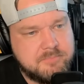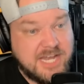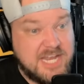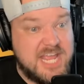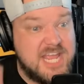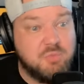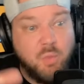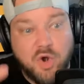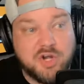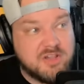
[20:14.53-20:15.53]
and
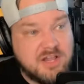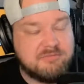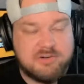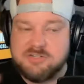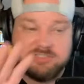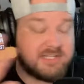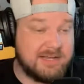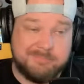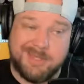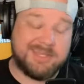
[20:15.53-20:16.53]
inward lovers.
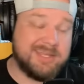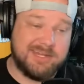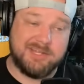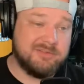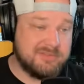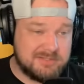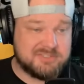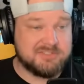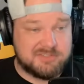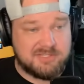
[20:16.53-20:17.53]
I'm not kidding you.
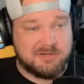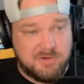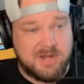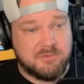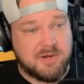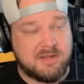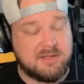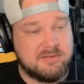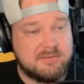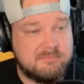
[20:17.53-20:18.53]
This is their rhetoric.